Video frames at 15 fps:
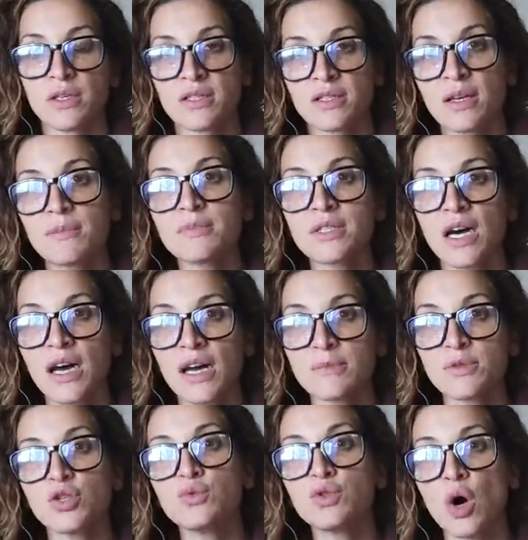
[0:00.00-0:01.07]

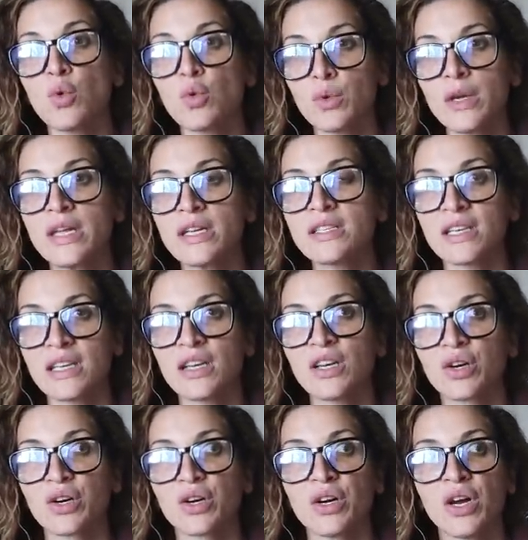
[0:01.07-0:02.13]
sometimes you don't need to
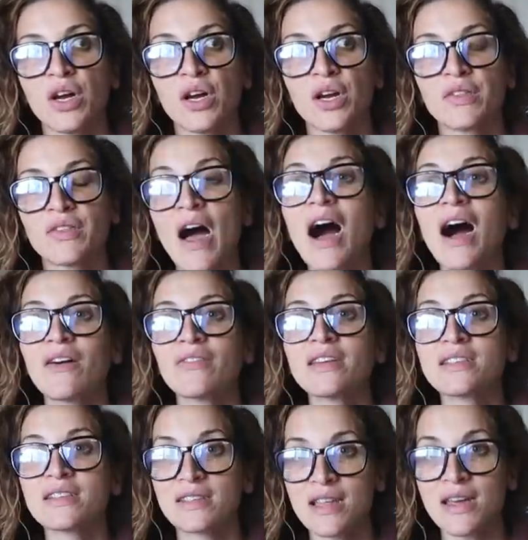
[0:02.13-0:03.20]
hear the
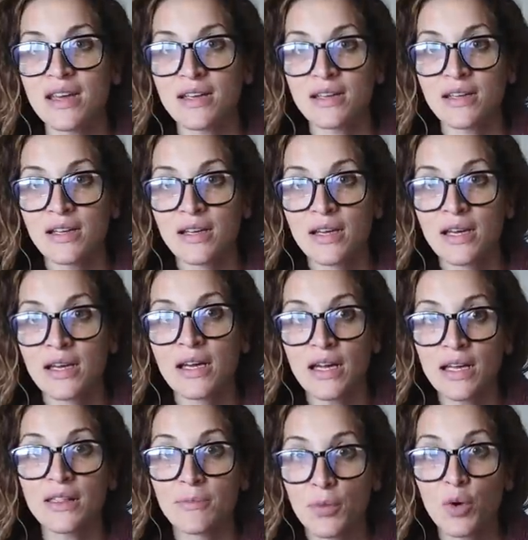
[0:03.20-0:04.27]
obvious thing
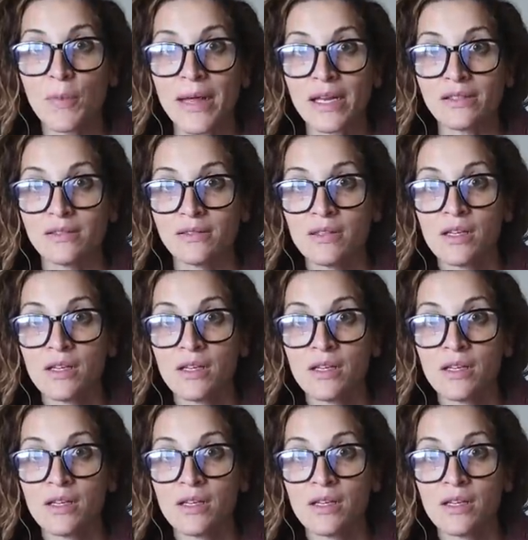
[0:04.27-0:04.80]
in the moment.